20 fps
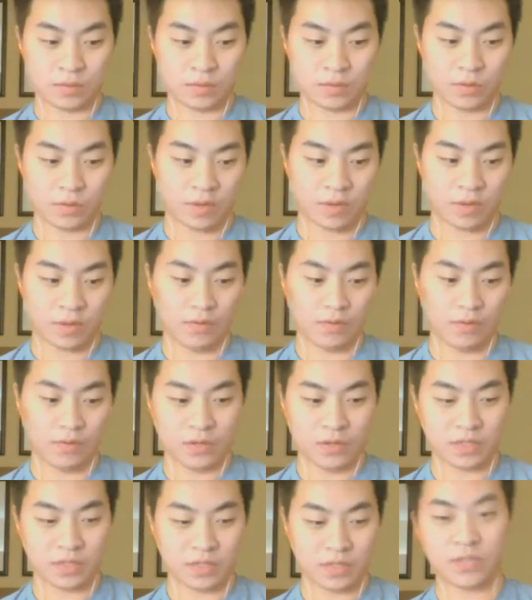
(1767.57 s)
of
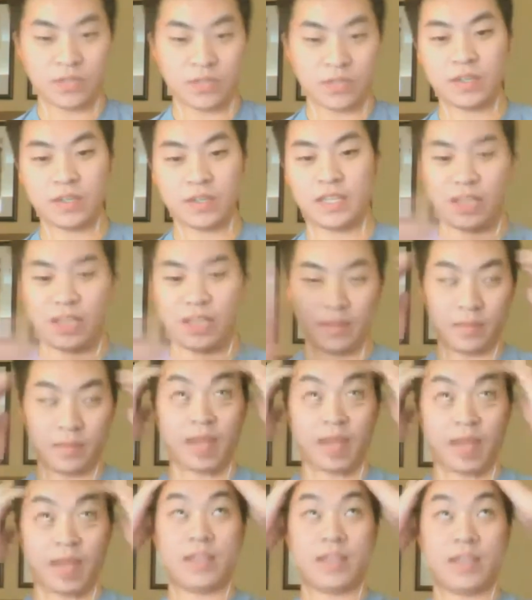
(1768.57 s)
individuals, I sort of see them
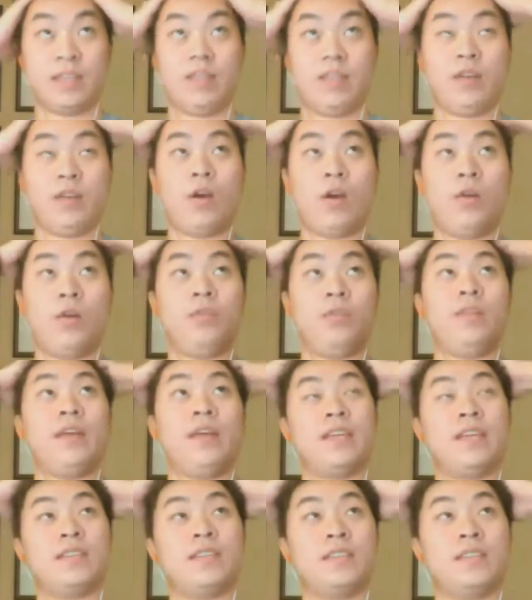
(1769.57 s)
like in their own
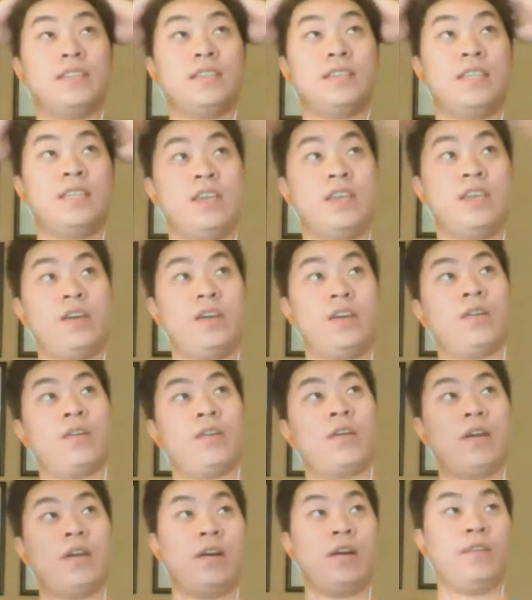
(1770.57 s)
like
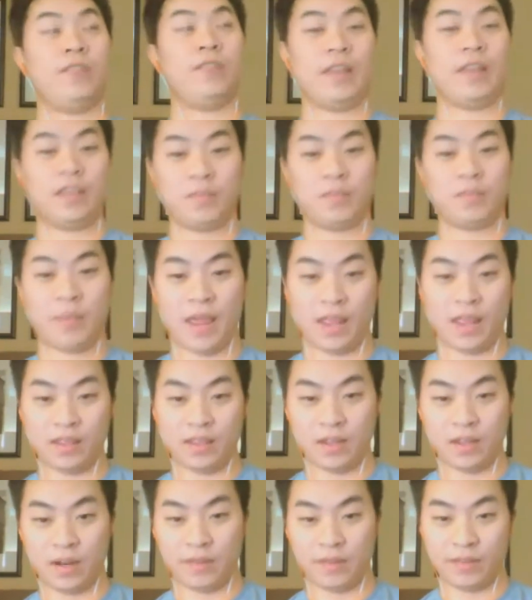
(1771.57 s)
tier of like the
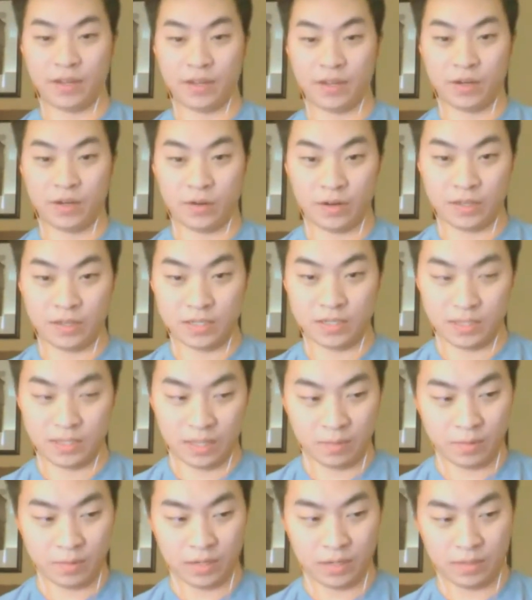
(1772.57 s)
pantheon of like Korean
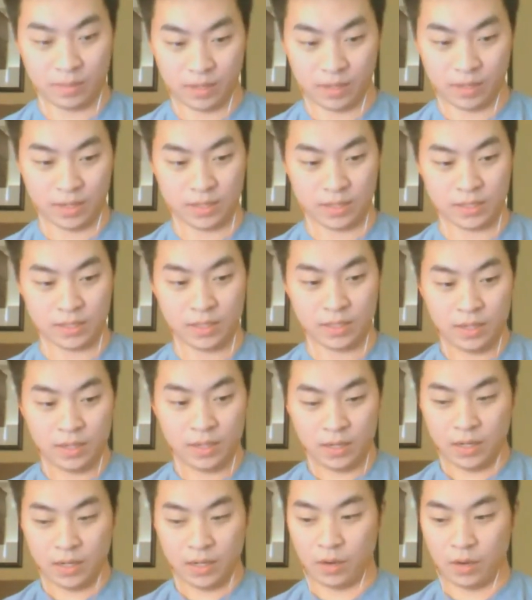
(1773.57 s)
celebrity because
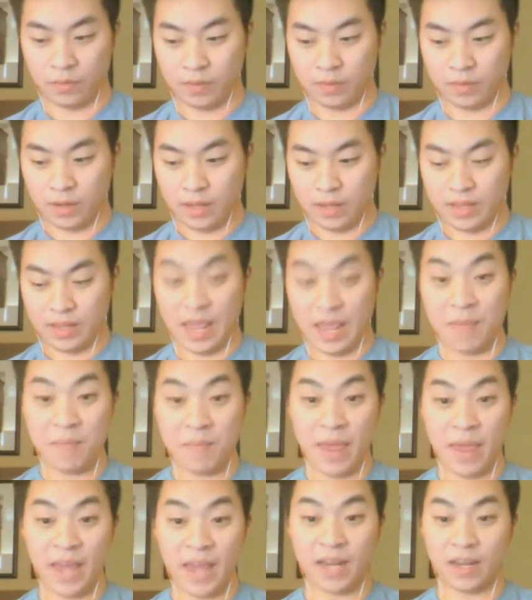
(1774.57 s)
you know they
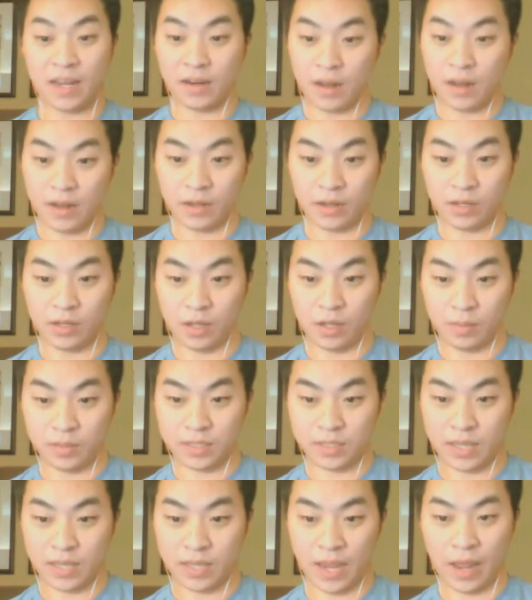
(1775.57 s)
made it on a global
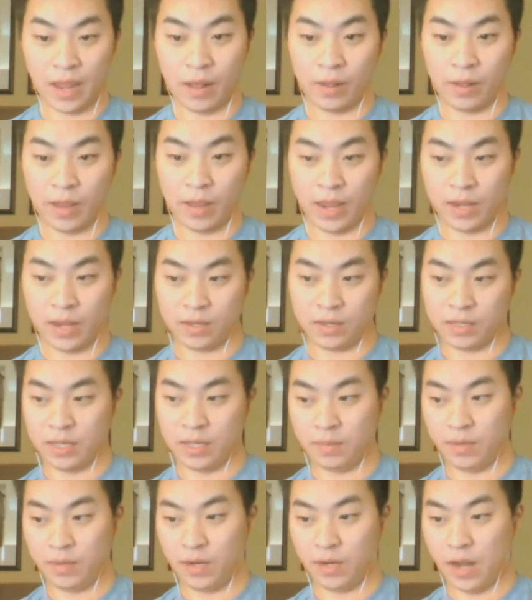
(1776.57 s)
scale, and
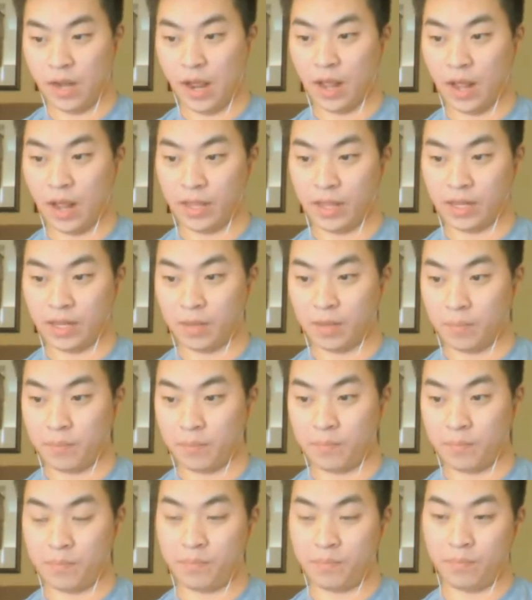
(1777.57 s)
Kim Yuna like
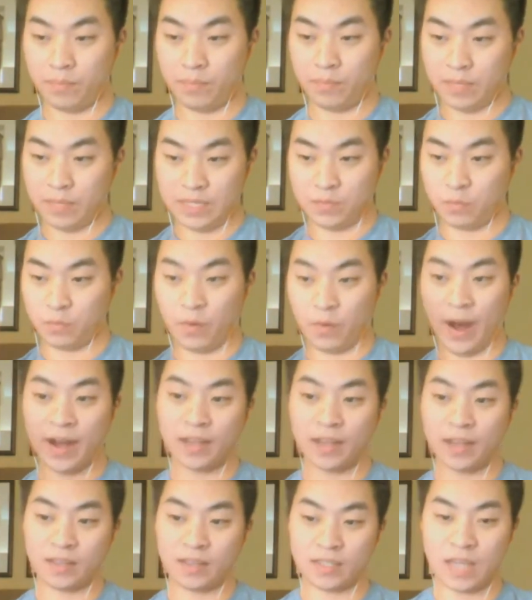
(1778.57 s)
is right
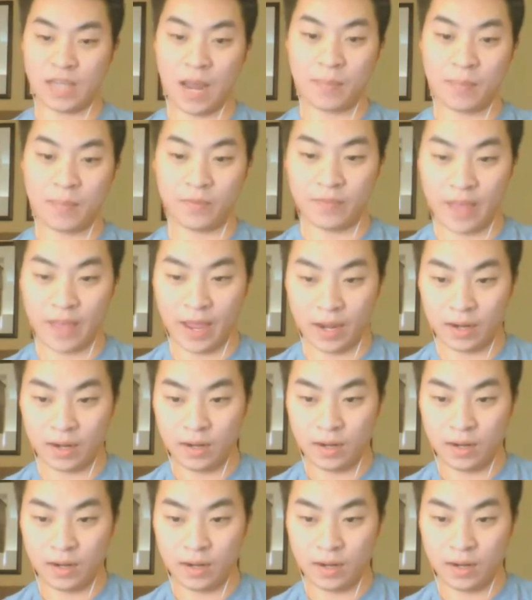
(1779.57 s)
at the top of that,